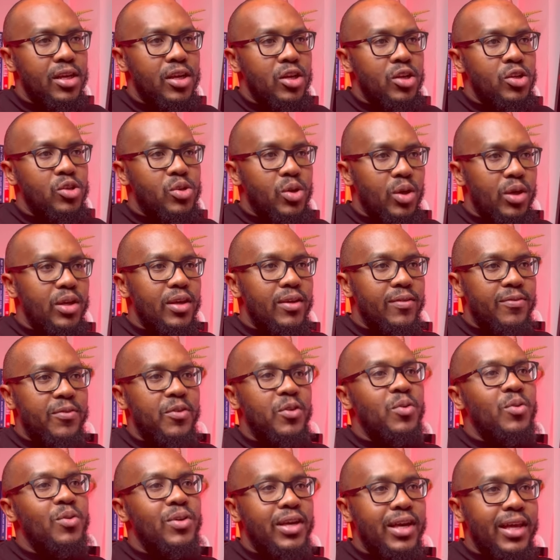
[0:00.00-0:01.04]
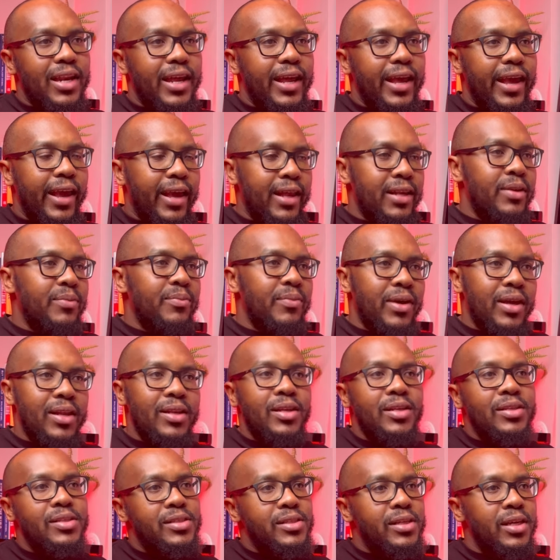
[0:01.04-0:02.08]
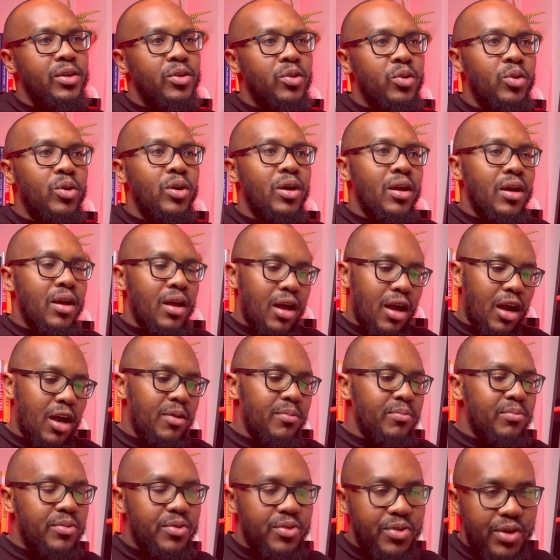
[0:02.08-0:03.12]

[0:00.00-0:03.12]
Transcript: So if you get a handyman and say, look, I'm